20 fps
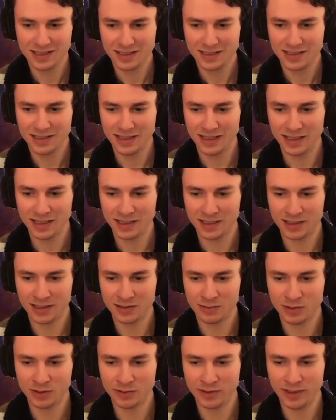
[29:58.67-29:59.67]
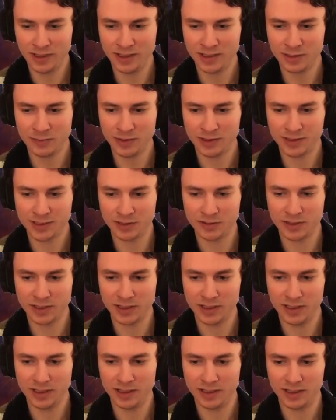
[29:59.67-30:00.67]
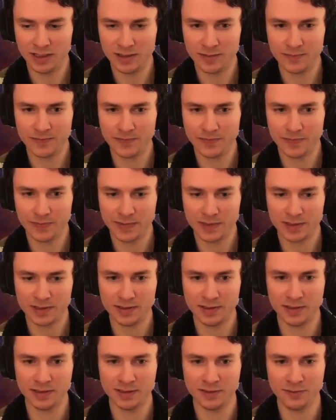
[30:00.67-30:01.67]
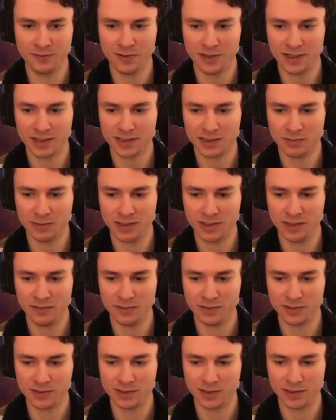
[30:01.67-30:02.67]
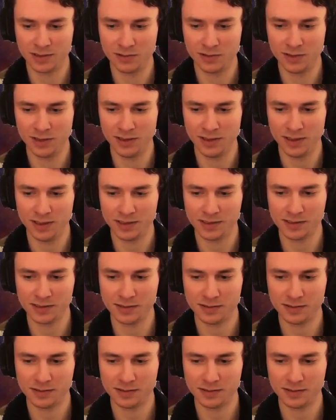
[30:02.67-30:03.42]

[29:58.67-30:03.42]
Now, what we need to be doing here, and in fact I might even just ignore this,